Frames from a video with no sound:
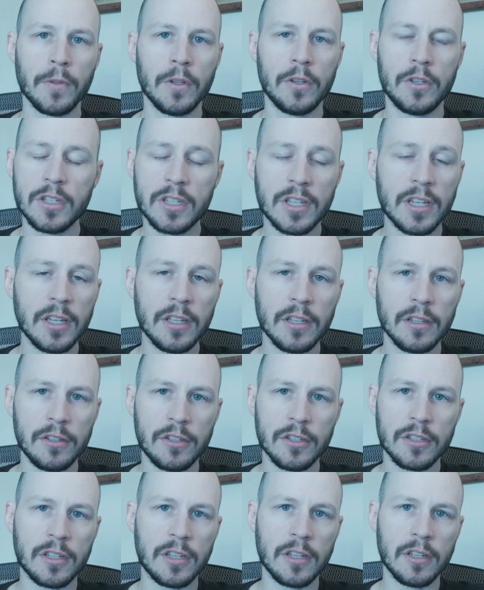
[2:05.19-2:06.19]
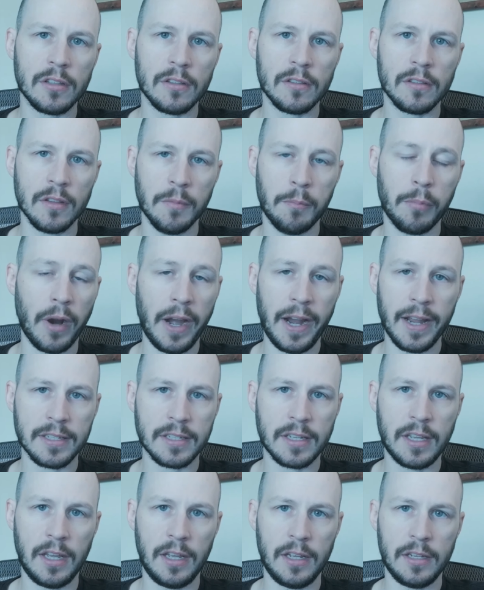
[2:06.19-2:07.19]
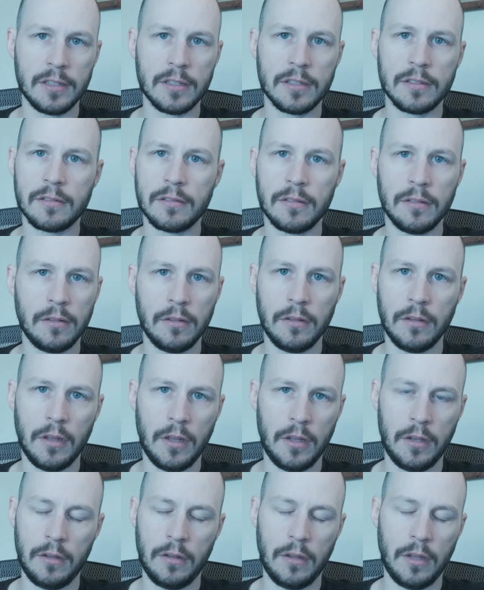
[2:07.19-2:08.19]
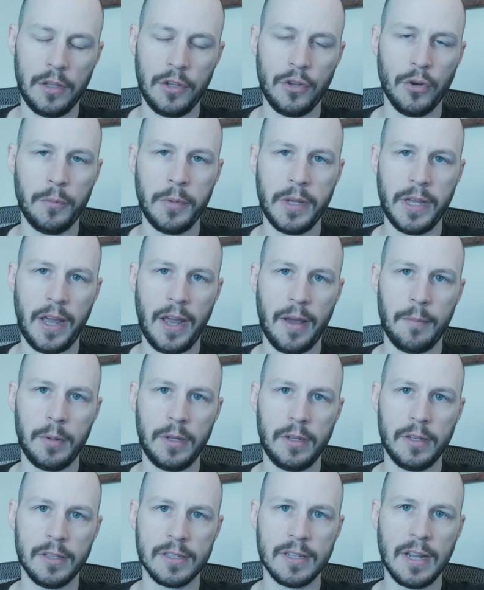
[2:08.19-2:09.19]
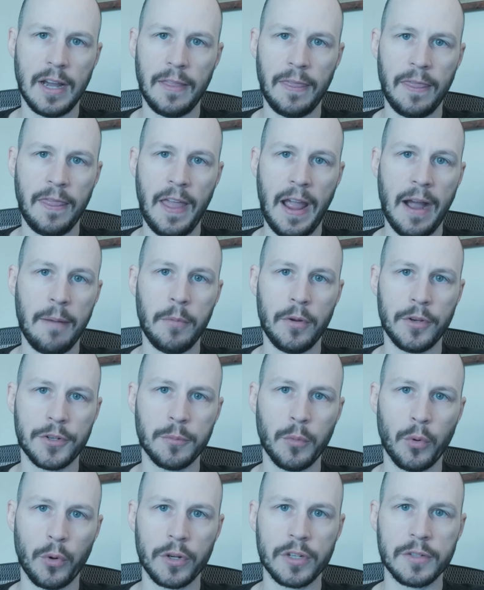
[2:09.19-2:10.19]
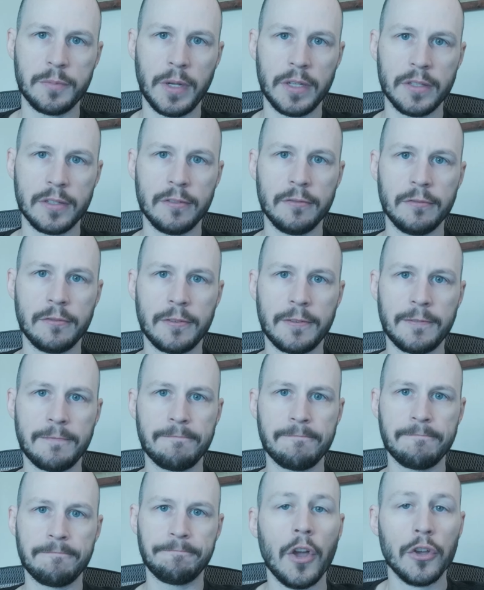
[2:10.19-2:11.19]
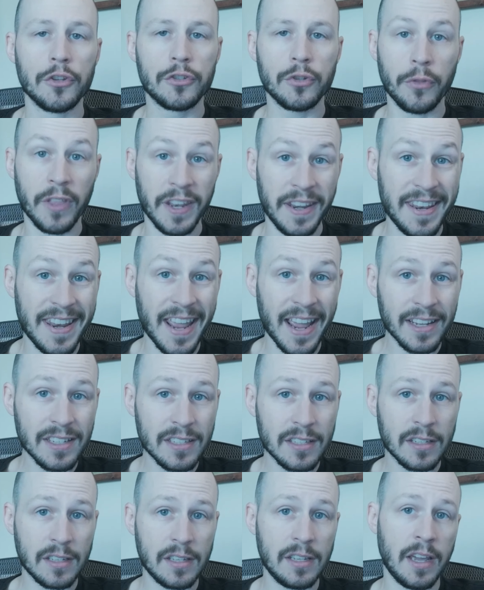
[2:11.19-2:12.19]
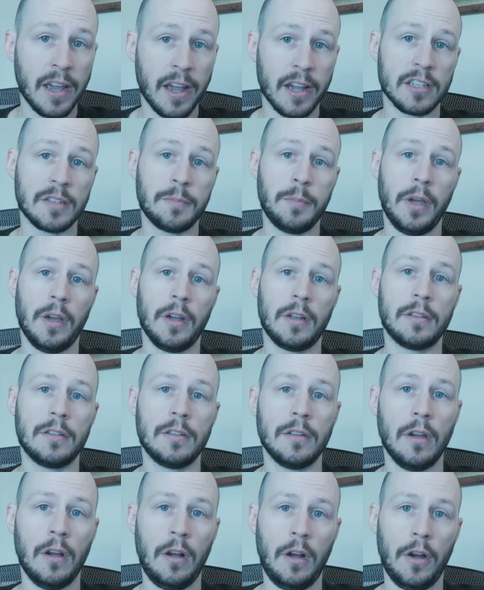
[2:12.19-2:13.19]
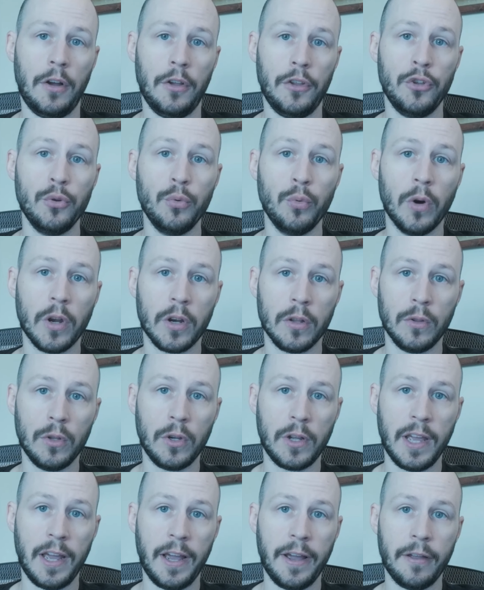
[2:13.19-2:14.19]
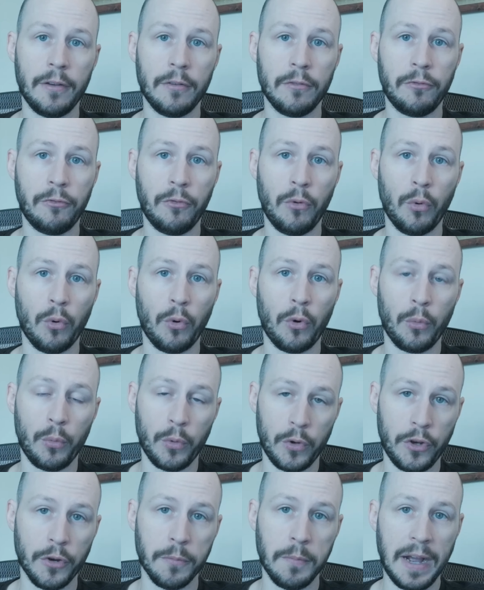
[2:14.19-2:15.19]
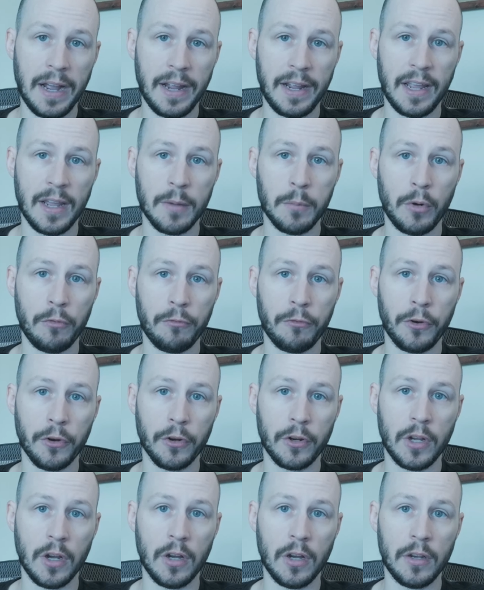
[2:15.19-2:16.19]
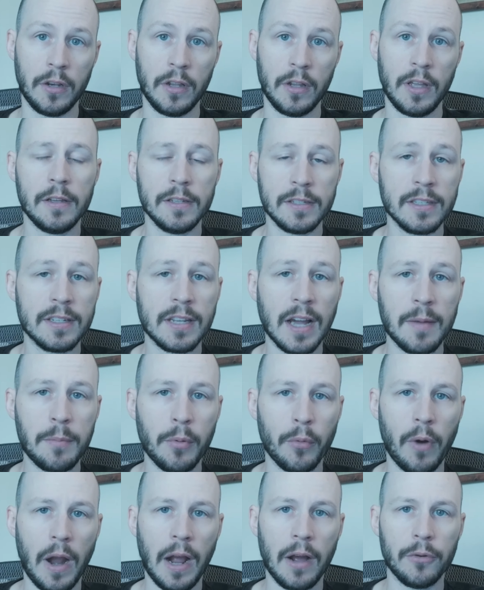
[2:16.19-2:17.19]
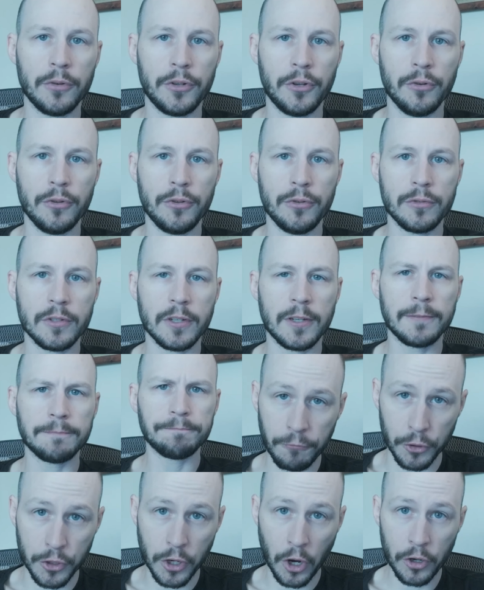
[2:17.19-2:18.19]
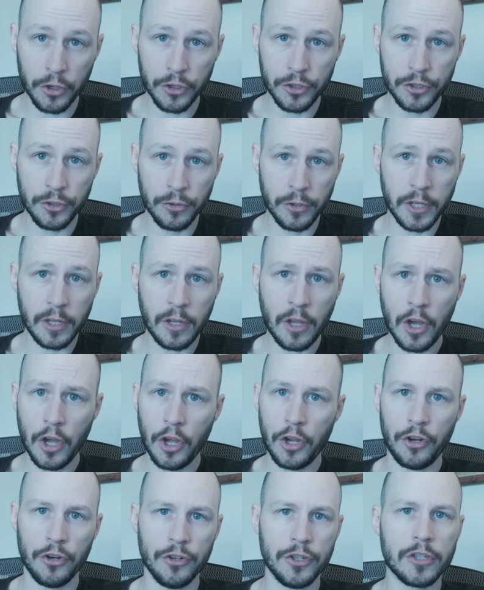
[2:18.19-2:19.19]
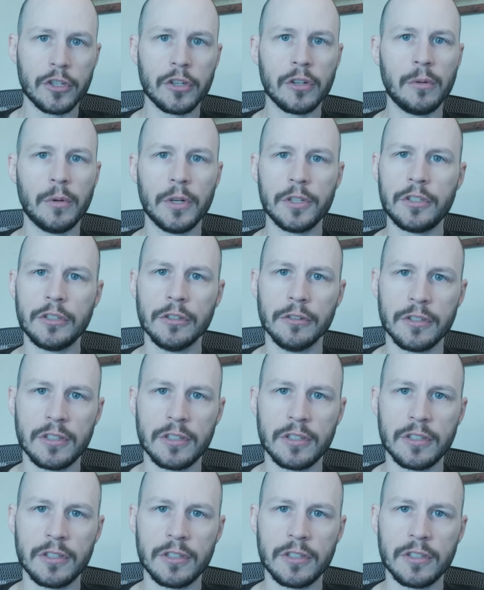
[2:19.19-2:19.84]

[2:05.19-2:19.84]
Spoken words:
just get the brass case and you'll be happy. It's not that much more expensive. So the next key aspect you want to look at for when you're buying ammo for your gun is the type of round you're using. For target shooting, you're just going to want your